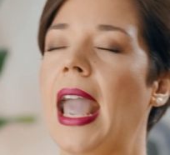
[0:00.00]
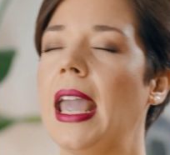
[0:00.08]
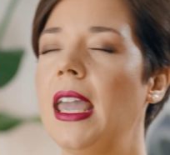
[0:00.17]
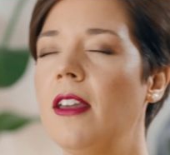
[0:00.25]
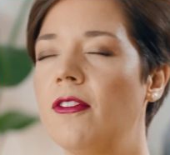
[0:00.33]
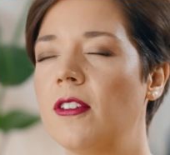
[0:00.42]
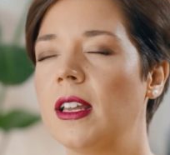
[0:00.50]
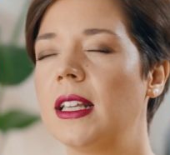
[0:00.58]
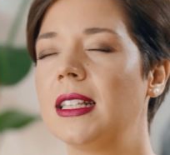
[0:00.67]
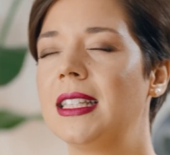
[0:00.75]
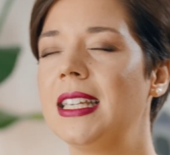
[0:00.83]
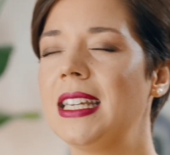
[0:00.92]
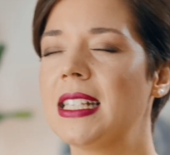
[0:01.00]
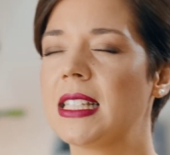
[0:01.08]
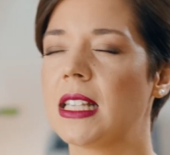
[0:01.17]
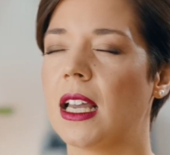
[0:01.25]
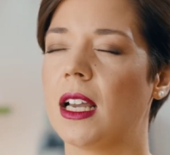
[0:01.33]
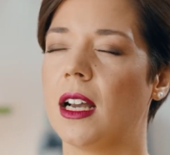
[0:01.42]
If
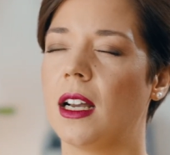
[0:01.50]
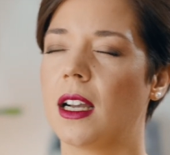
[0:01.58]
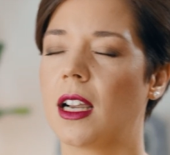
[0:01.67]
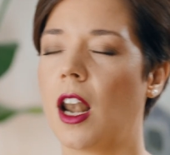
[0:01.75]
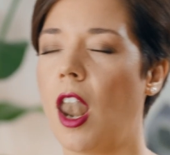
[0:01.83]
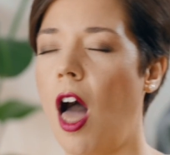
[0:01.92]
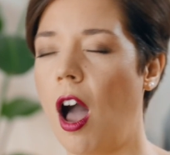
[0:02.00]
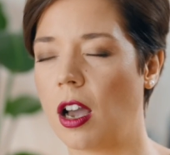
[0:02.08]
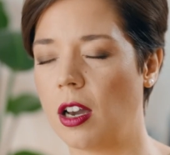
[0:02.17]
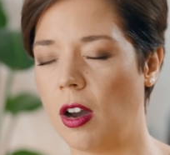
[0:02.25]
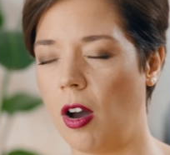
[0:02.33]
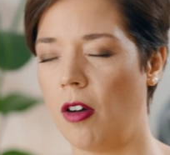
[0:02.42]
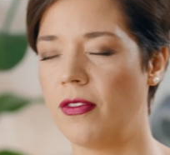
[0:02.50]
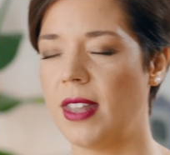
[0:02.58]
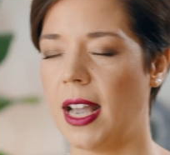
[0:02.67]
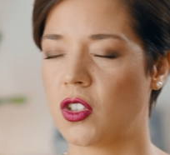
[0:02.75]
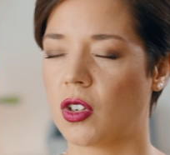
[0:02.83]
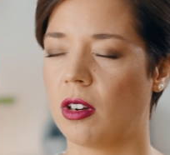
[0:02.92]
this clock of
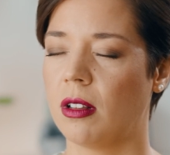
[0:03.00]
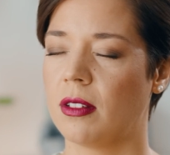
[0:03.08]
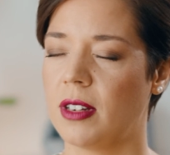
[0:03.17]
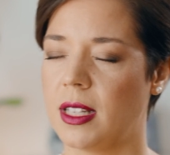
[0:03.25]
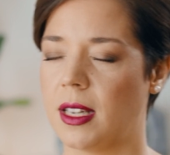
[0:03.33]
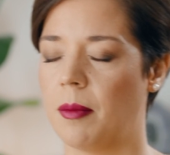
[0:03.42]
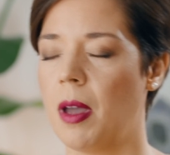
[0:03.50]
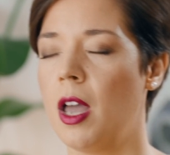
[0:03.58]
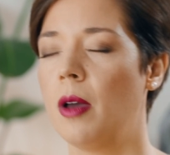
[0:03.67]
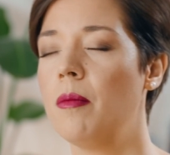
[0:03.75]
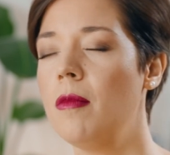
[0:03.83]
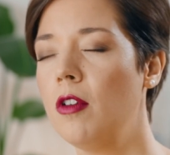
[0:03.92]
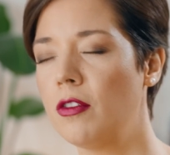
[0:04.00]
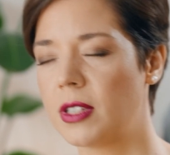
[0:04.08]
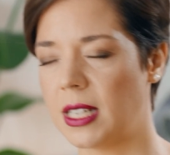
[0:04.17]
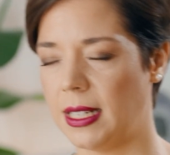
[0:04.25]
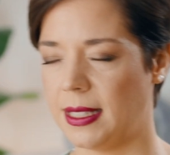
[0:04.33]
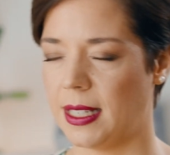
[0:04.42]
natural rhythm
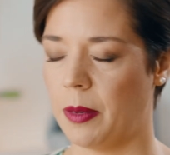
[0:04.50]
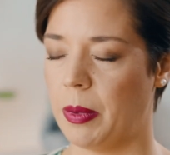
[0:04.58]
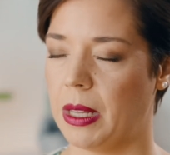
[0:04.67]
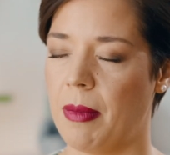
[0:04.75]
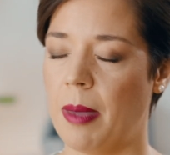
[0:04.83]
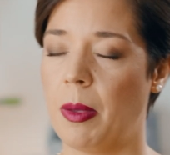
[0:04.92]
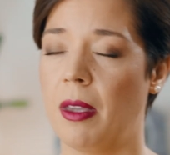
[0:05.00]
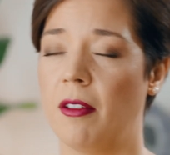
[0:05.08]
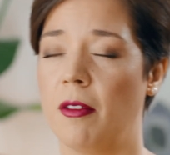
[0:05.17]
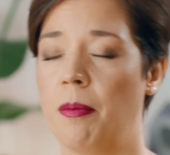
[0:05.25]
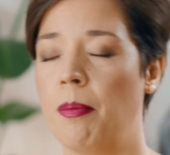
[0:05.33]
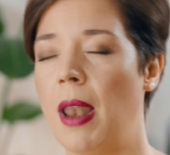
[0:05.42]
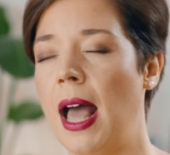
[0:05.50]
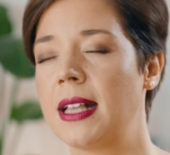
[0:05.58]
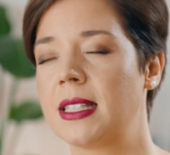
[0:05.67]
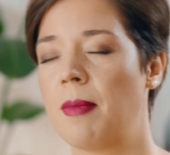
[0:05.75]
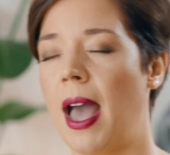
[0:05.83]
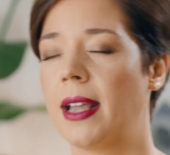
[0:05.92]
moves a little bit, maybe
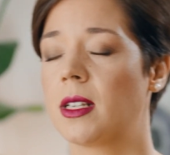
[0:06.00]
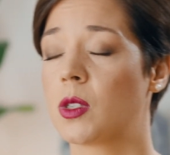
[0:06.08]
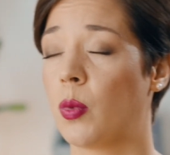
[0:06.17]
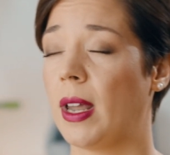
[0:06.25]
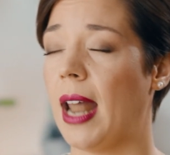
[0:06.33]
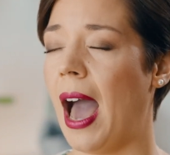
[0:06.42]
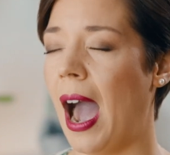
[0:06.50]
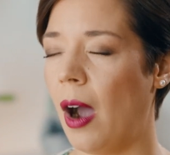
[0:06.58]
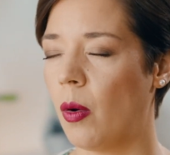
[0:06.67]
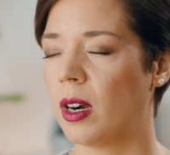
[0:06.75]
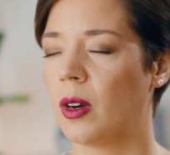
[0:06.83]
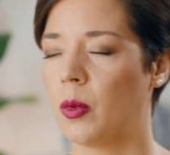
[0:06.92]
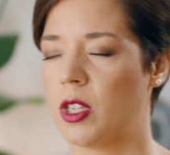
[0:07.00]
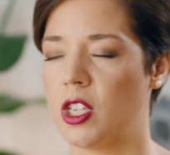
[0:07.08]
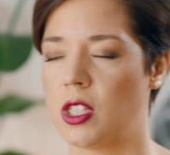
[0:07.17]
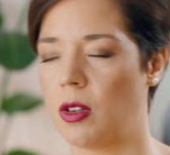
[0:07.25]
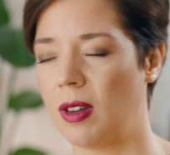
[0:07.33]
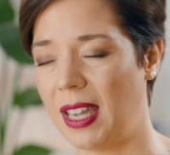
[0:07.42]
plus minus 1 hour, which
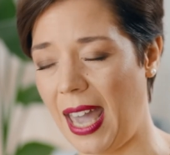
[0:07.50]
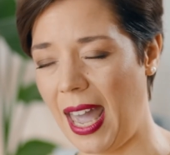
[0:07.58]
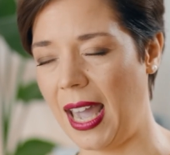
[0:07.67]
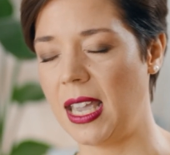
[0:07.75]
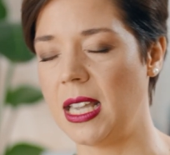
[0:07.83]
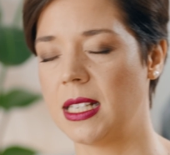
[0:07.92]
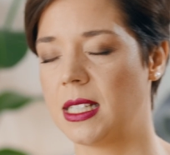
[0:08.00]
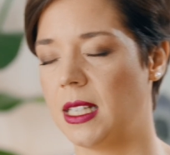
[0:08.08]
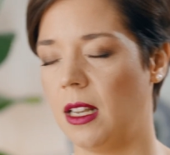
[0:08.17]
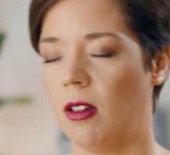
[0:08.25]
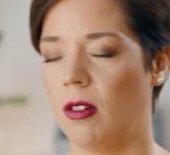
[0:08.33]
is okay, still